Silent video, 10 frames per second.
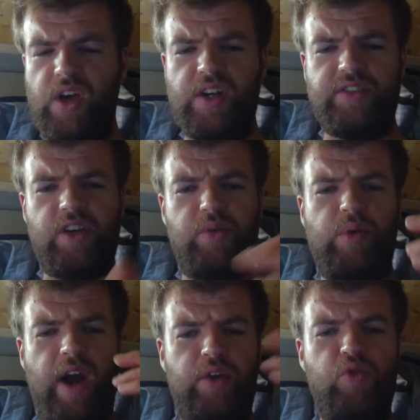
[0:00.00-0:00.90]
So
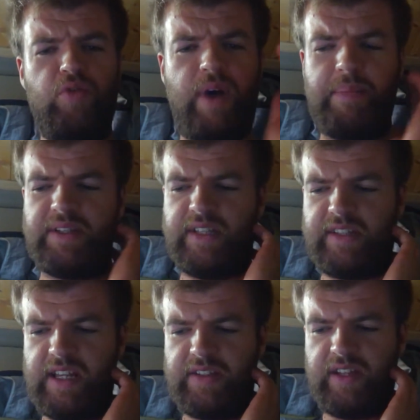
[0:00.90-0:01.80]
a Google My Business
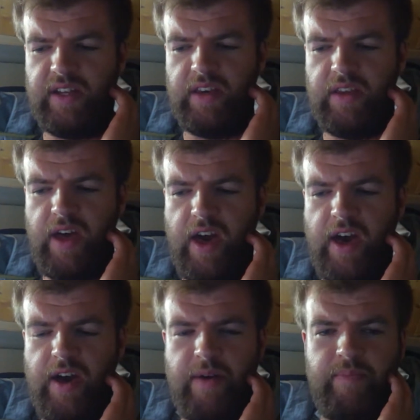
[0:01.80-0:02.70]
listing
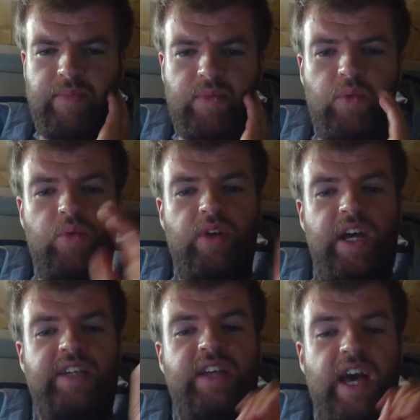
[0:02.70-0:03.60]

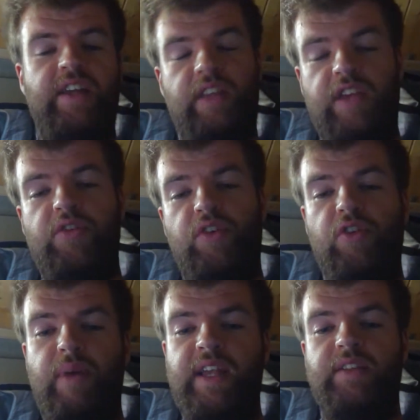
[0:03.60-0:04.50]
is so
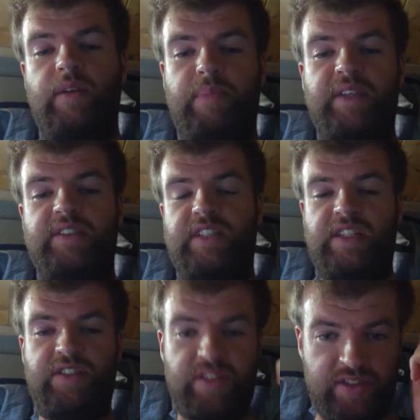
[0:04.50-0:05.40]
Google My
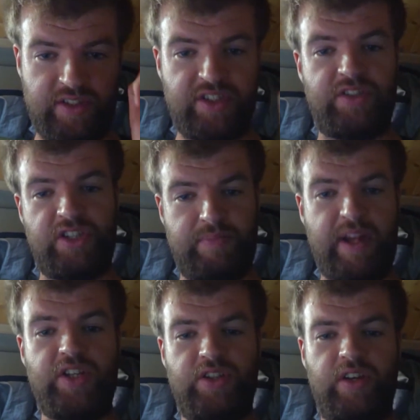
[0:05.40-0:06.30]
Business
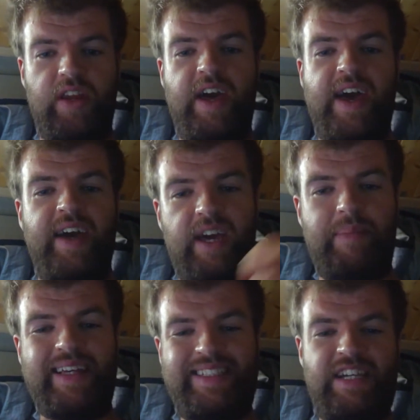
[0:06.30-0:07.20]
suspension can
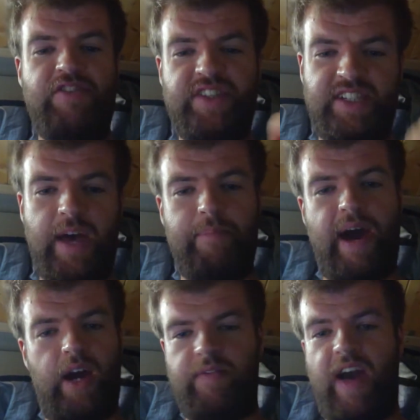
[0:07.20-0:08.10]
be a serious
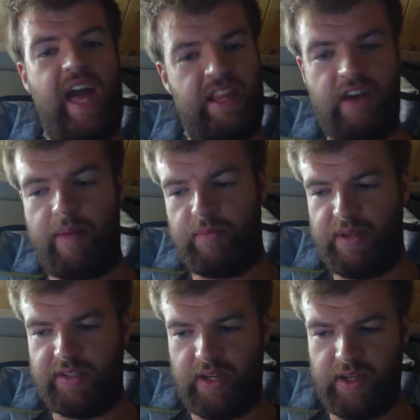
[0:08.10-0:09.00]
setback for any type of
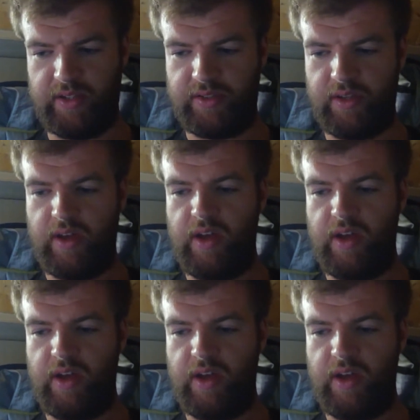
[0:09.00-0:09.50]
business.